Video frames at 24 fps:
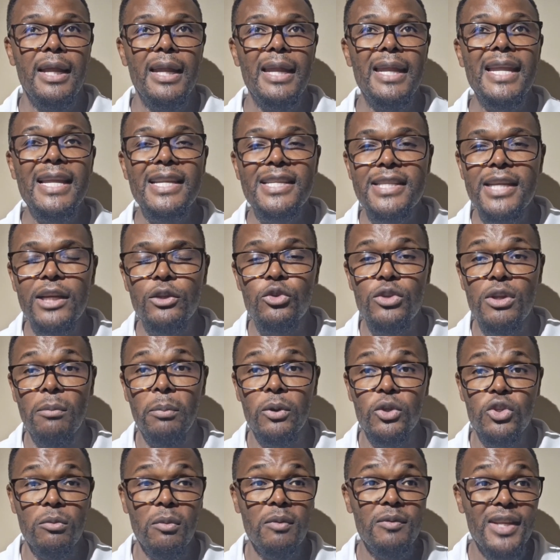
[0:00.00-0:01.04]
Let's get to the
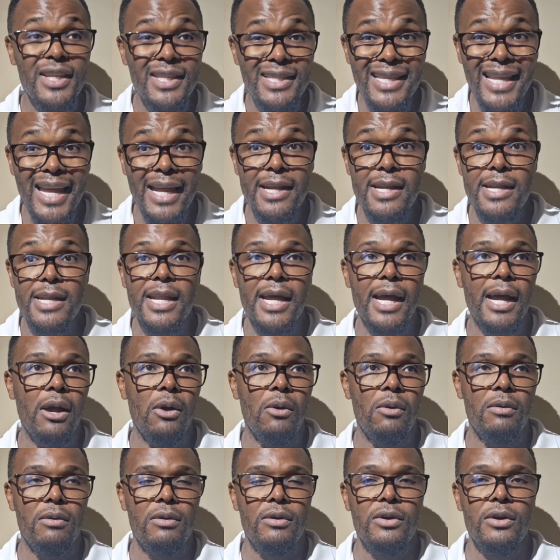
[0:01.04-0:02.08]
bottom of this like
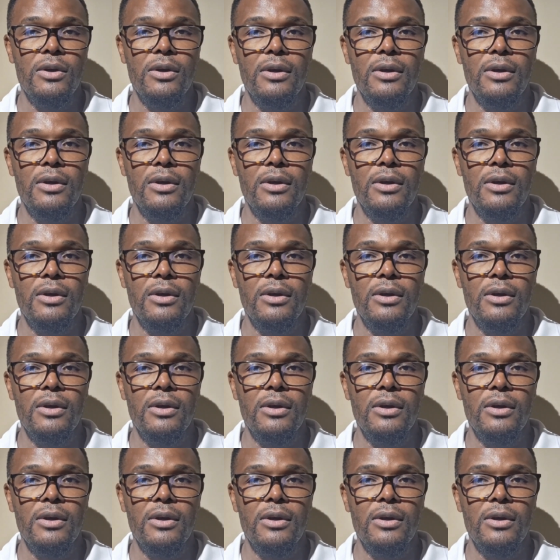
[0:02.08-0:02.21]
now.